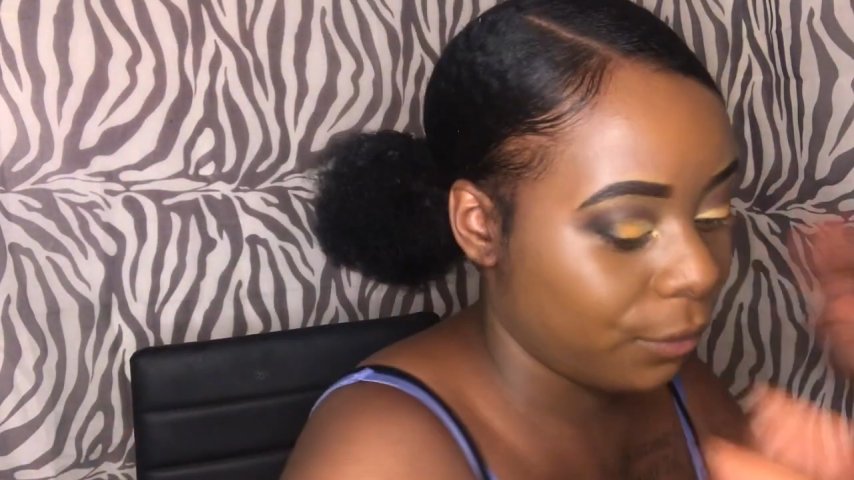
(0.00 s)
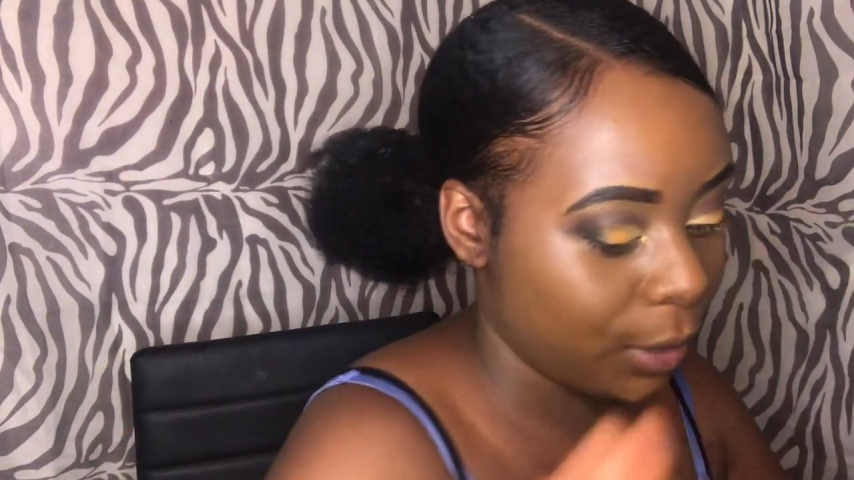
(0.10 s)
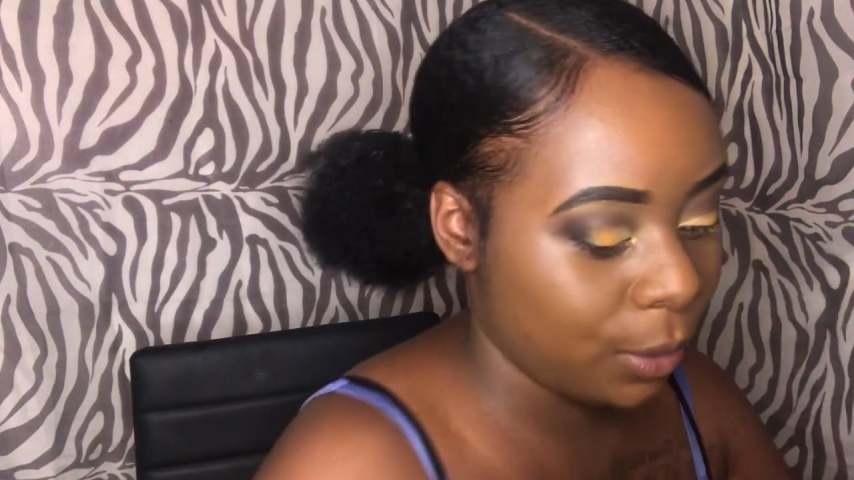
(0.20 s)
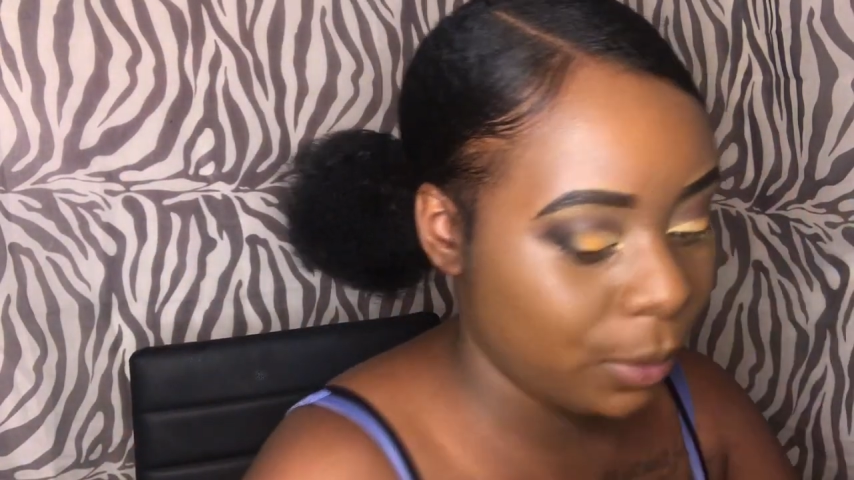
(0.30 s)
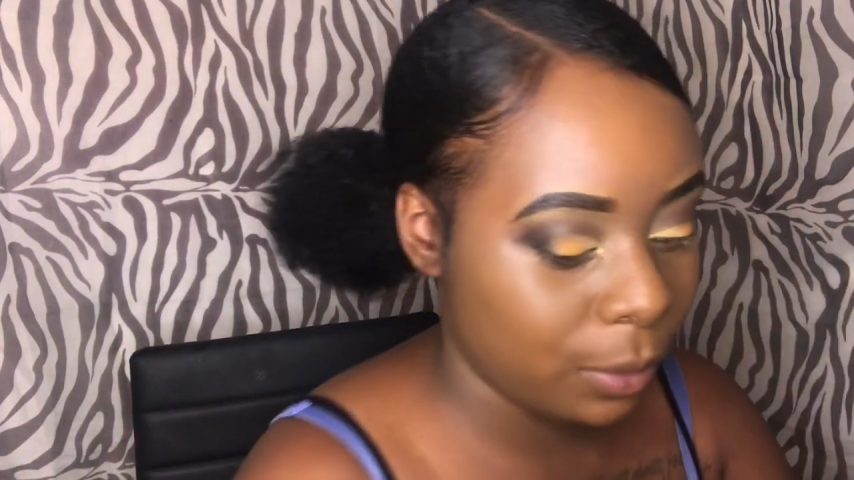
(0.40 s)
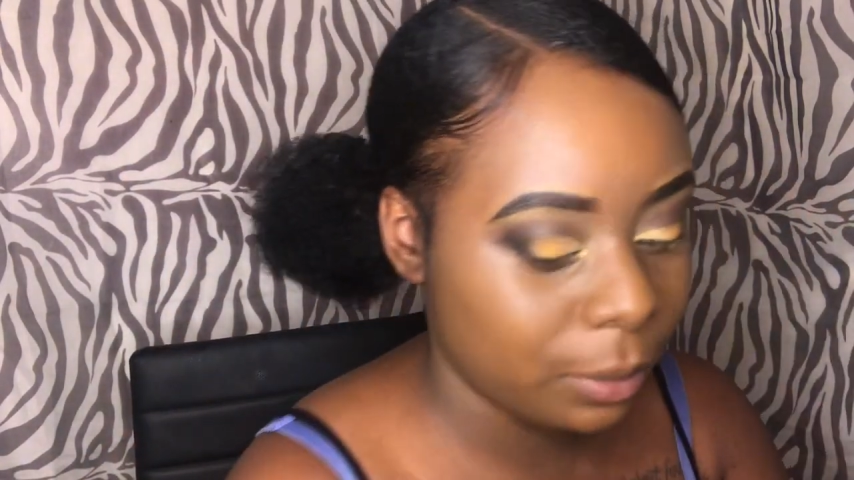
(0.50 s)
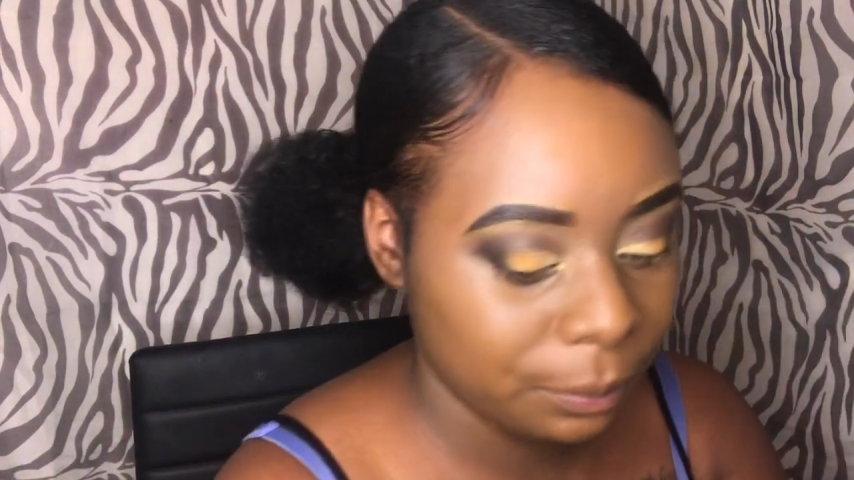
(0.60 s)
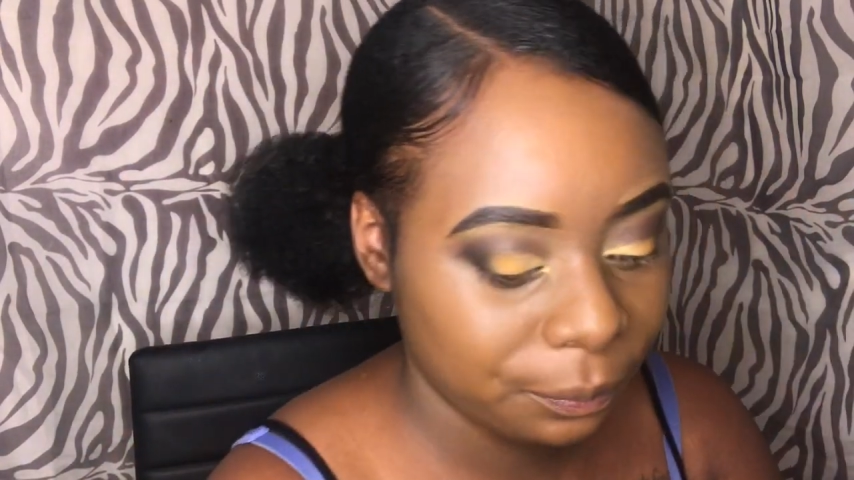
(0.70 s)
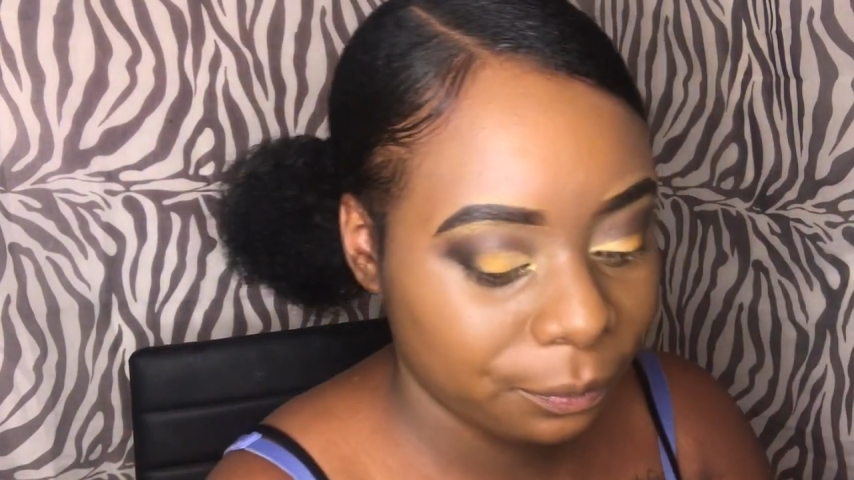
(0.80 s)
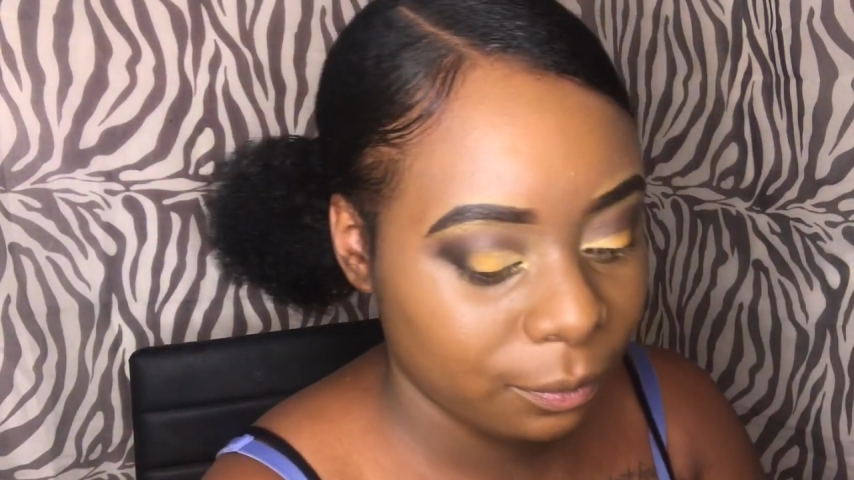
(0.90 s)
Cool.
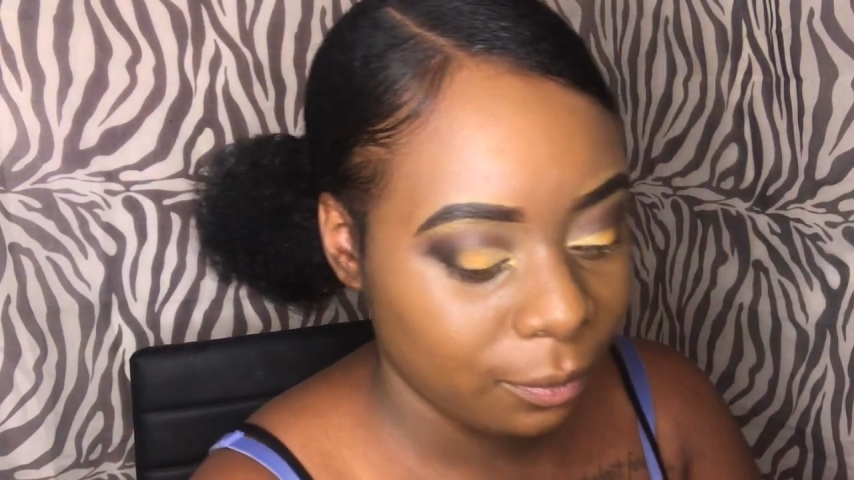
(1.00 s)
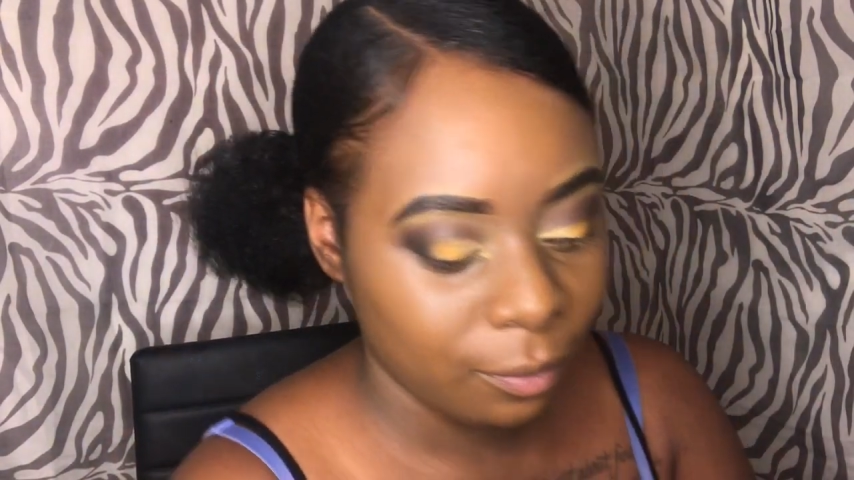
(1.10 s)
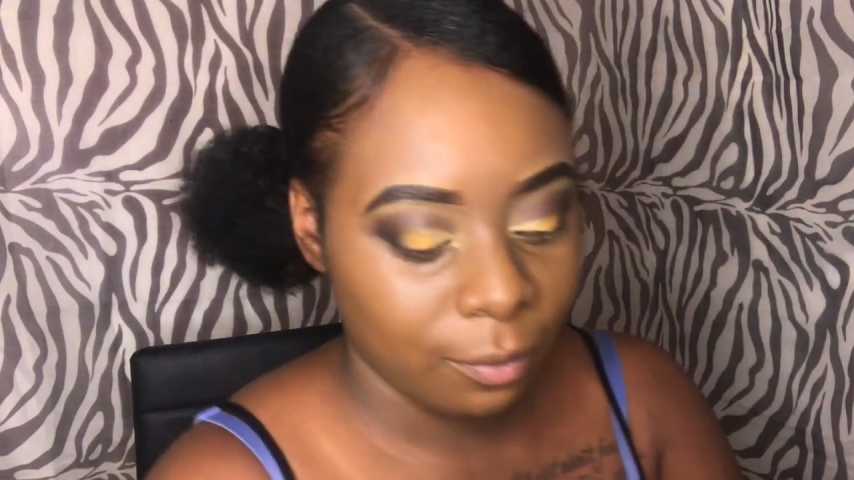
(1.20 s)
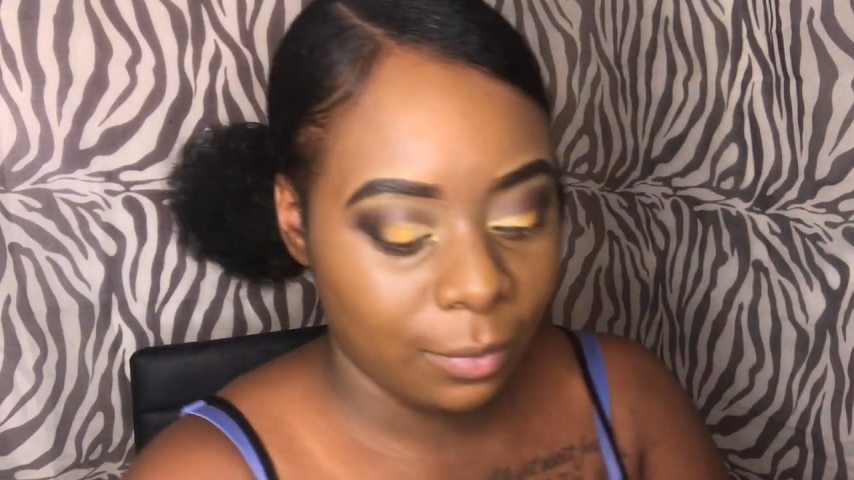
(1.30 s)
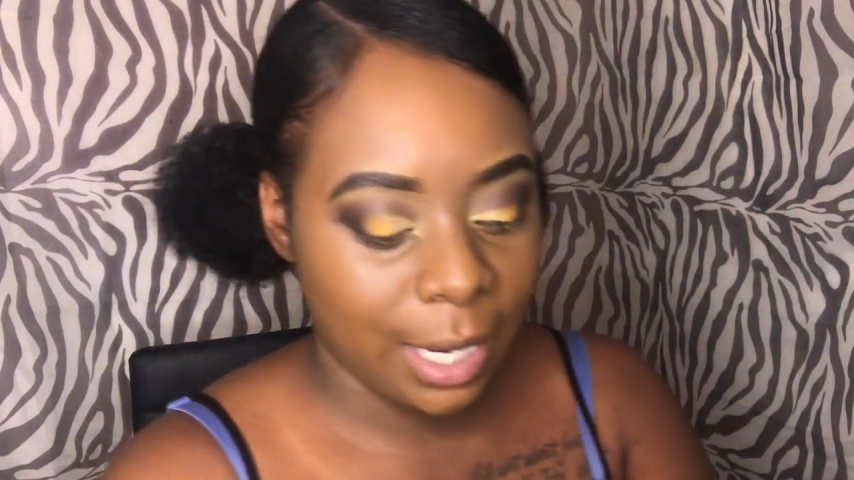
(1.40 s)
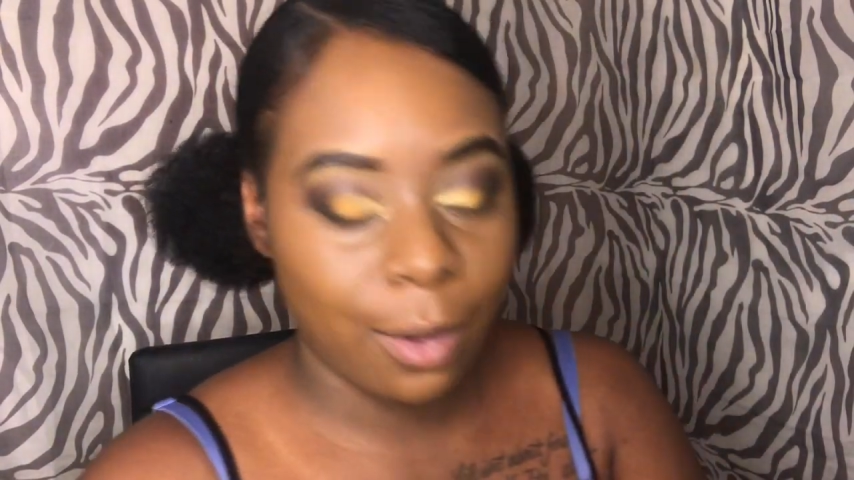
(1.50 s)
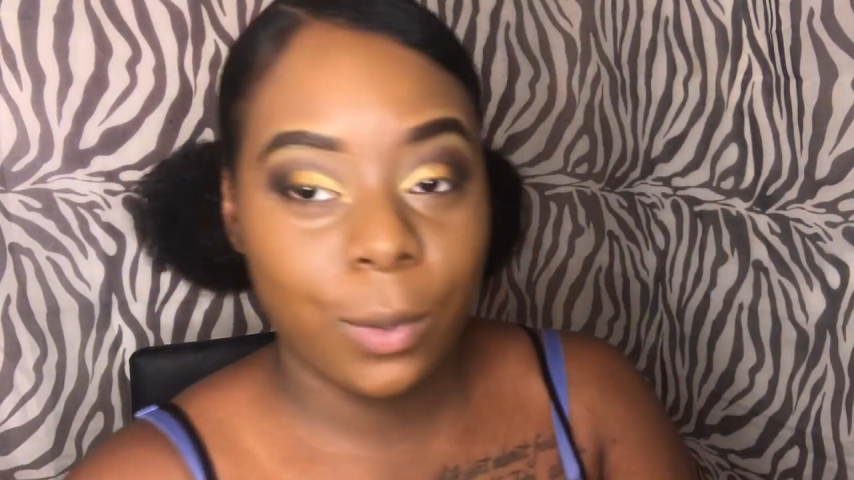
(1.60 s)
Now